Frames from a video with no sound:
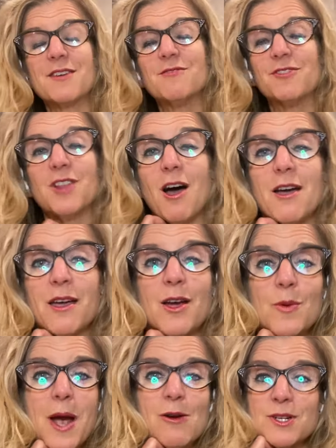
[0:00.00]
fly
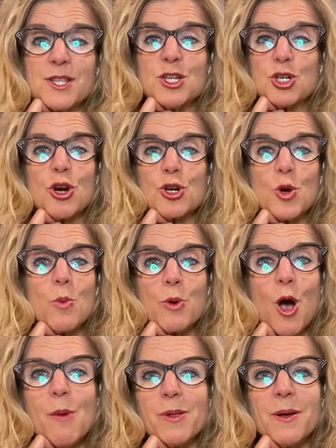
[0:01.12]
around in the dark, no
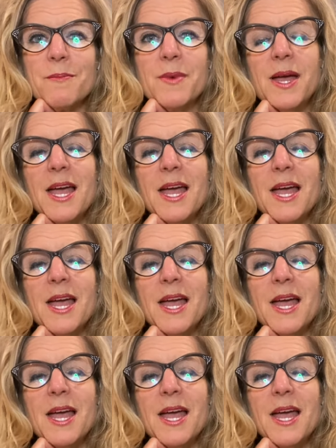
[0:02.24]
problem.